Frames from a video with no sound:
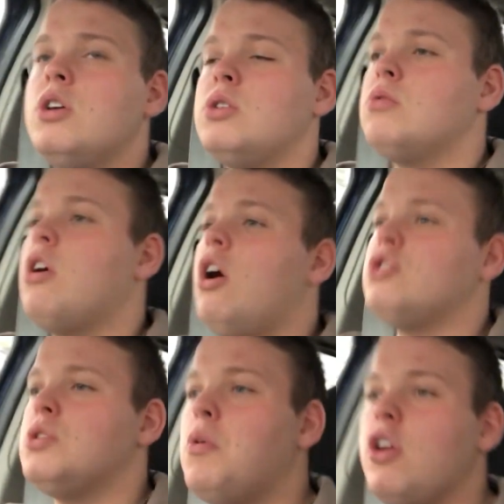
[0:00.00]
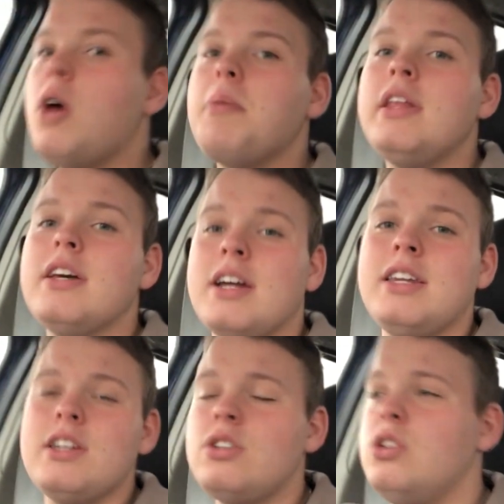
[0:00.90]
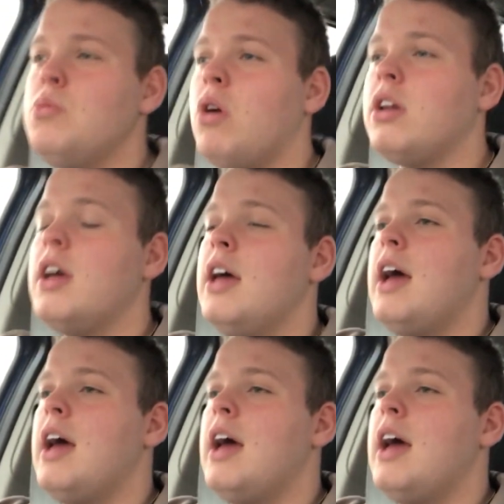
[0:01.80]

some cars just might not be in the condition you want,